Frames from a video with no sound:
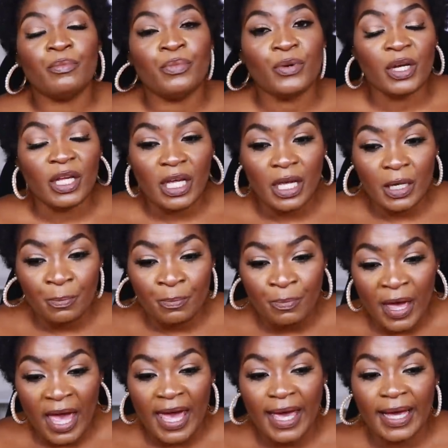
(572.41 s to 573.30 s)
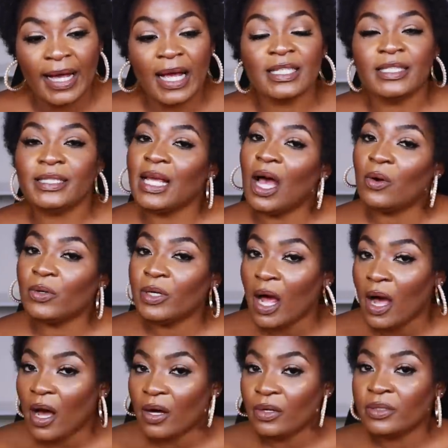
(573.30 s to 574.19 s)
bringing back
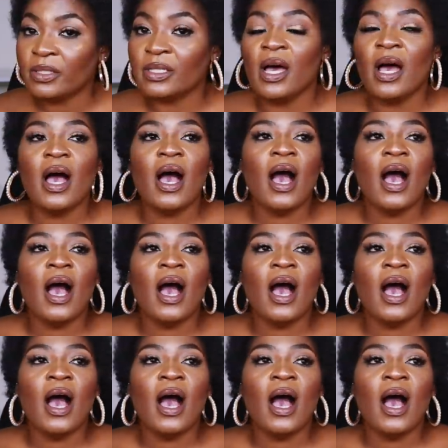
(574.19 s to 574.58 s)
shout outs